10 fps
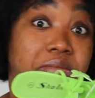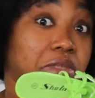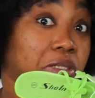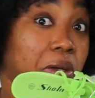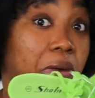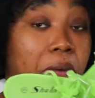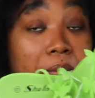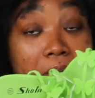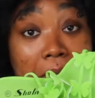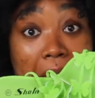so
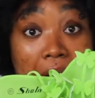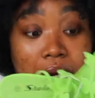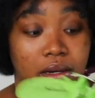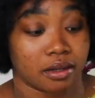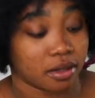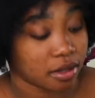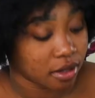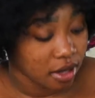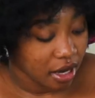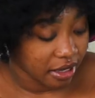
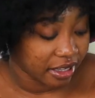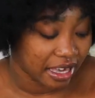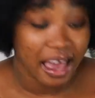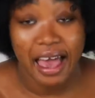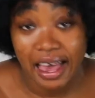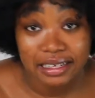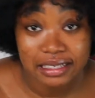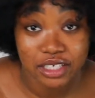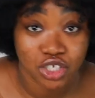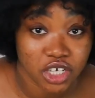I
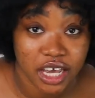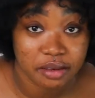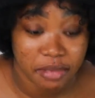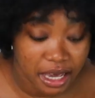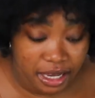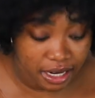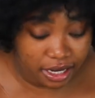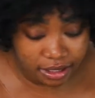guess SHEIN made it.